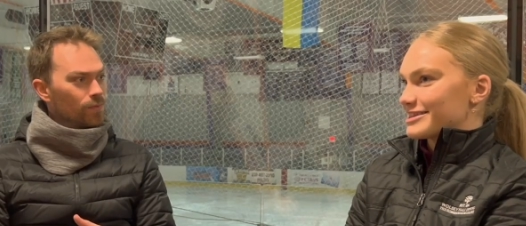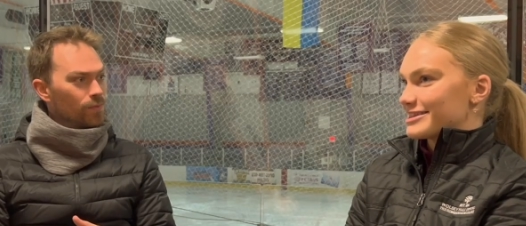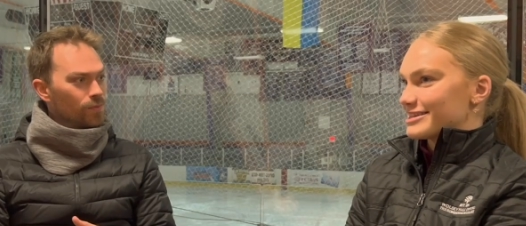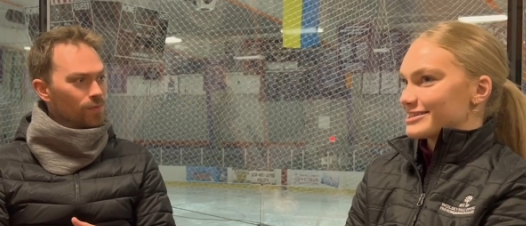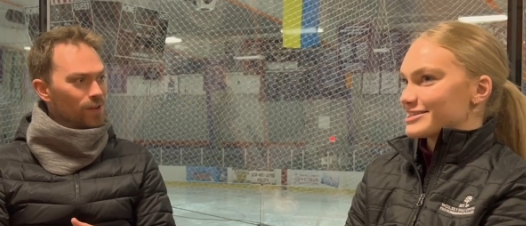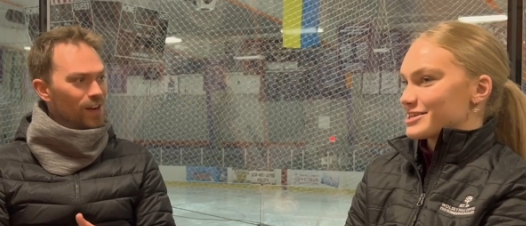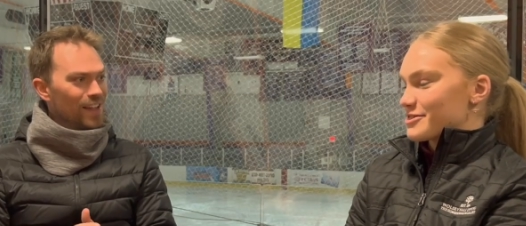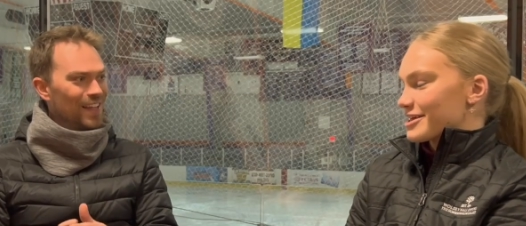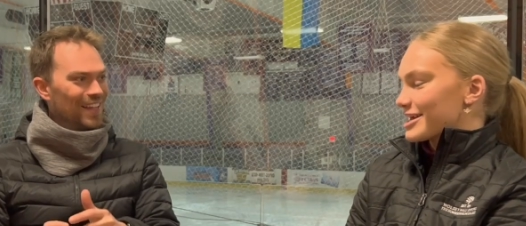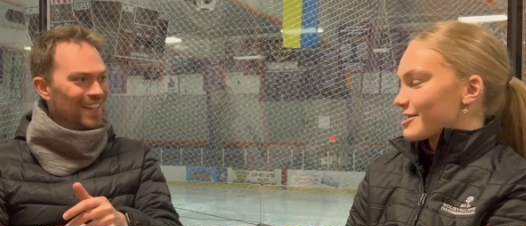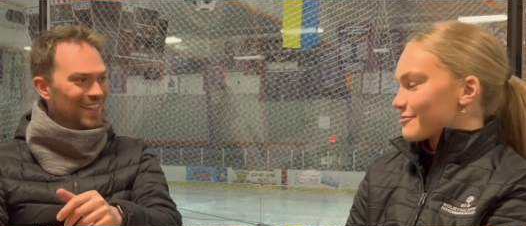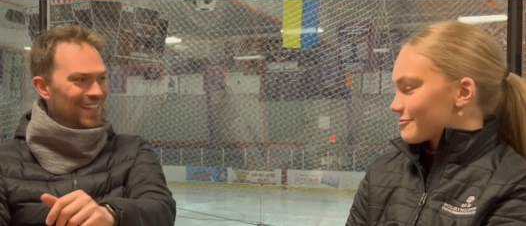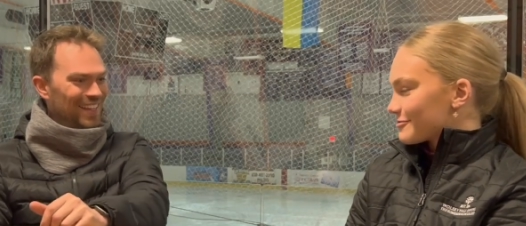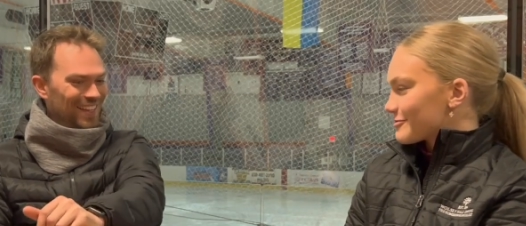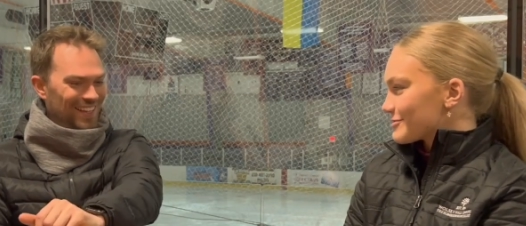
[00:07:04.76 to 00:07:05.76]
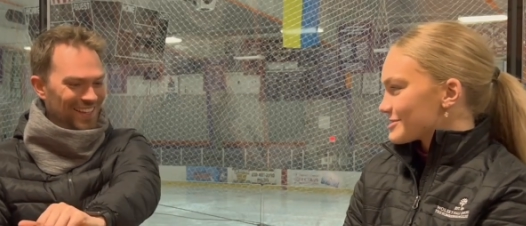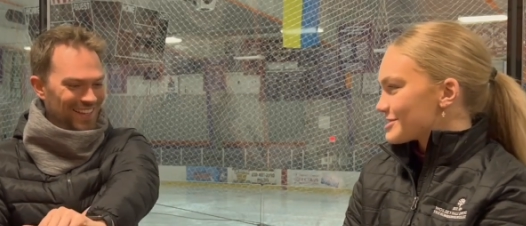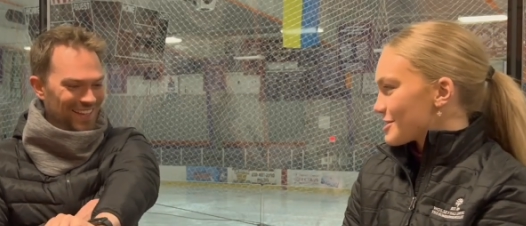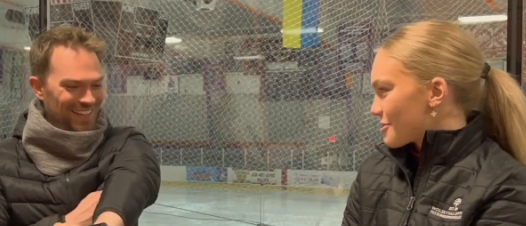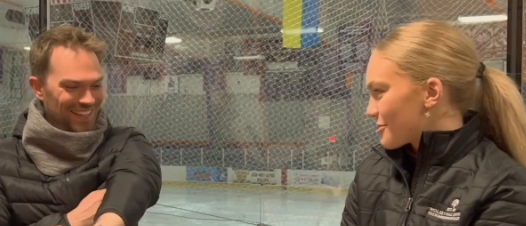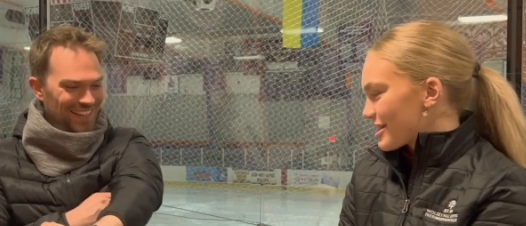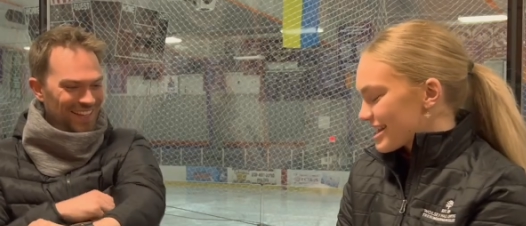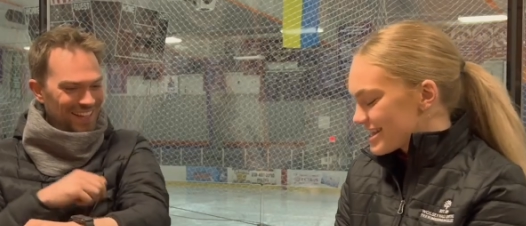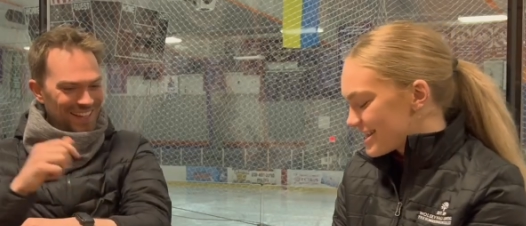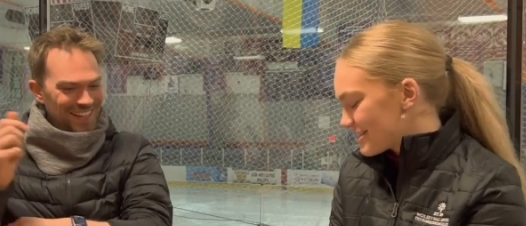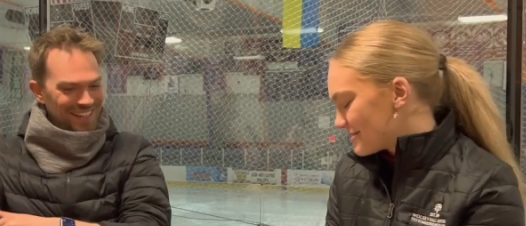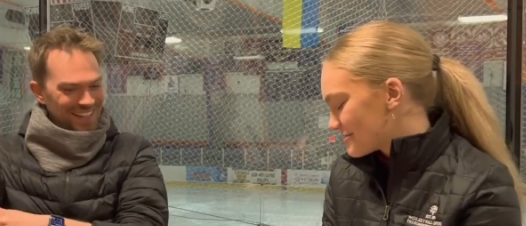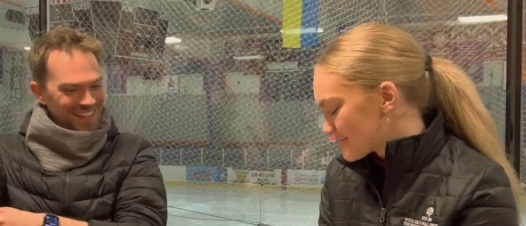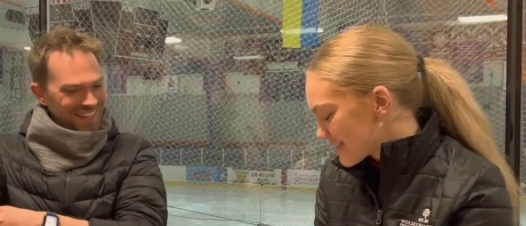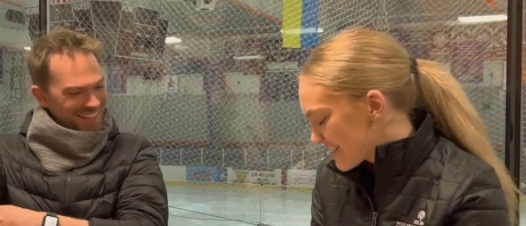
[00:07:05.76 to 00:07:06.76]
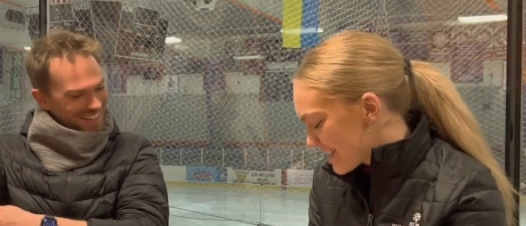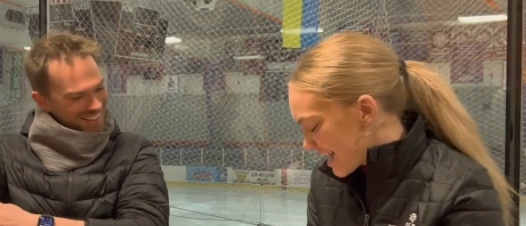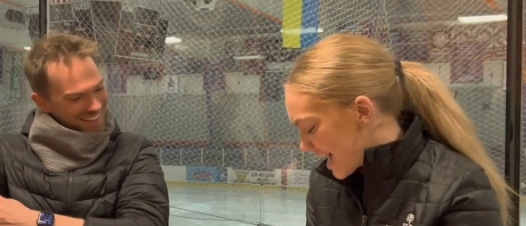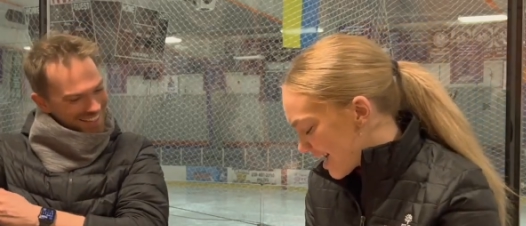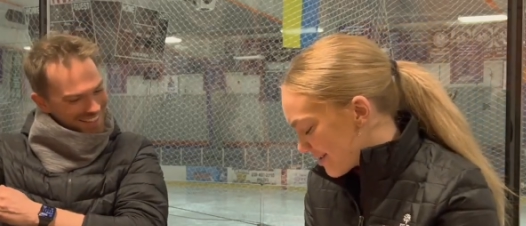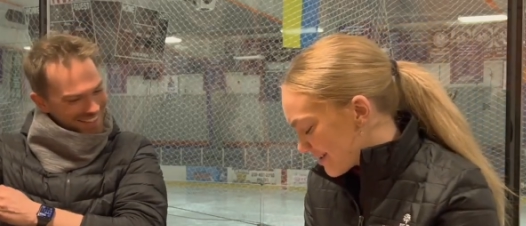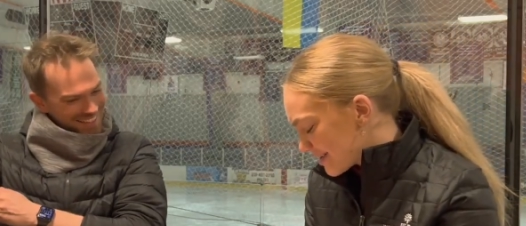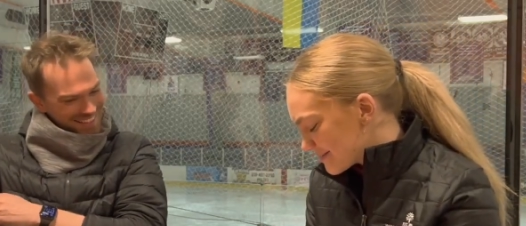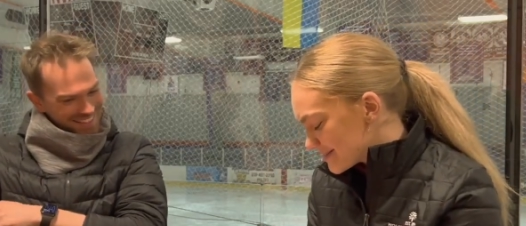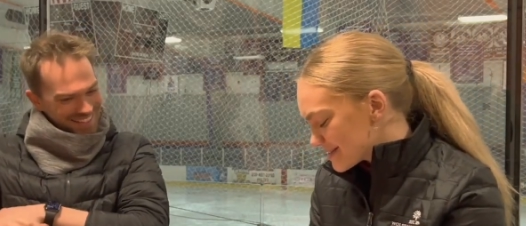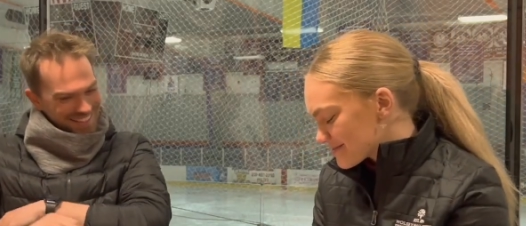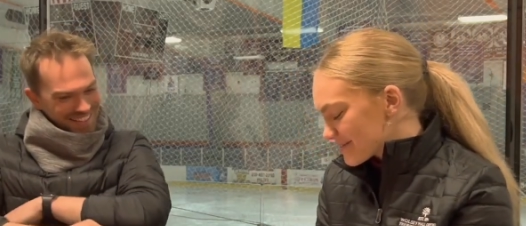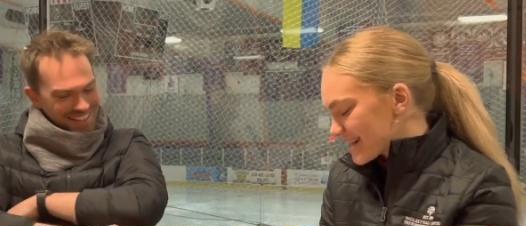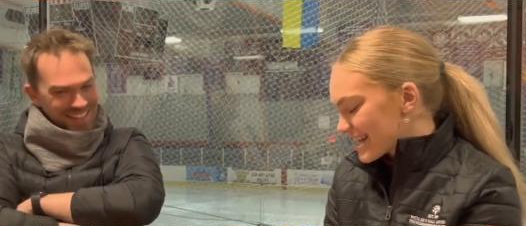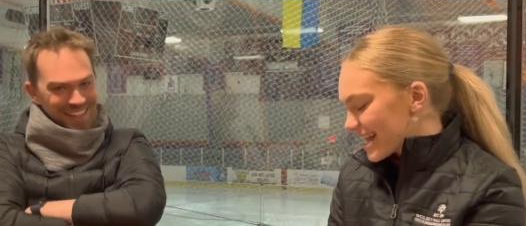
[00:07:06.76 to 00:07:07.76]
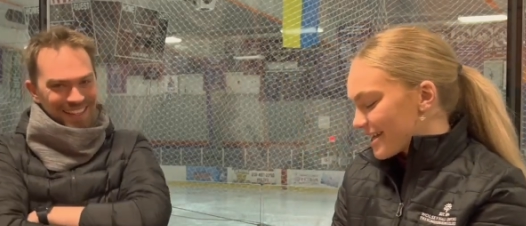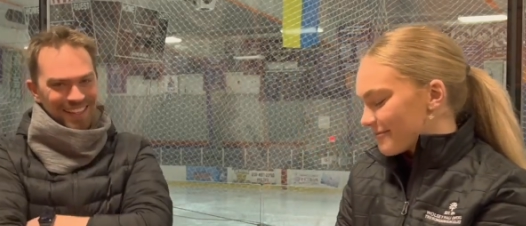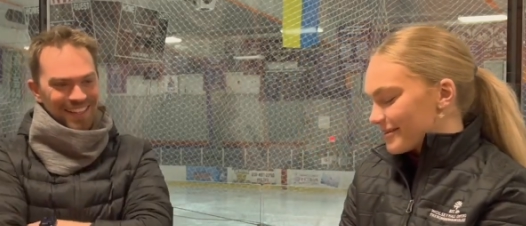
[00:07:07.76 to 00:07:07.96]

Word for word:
Speaker 1: to think of how I was when I came here.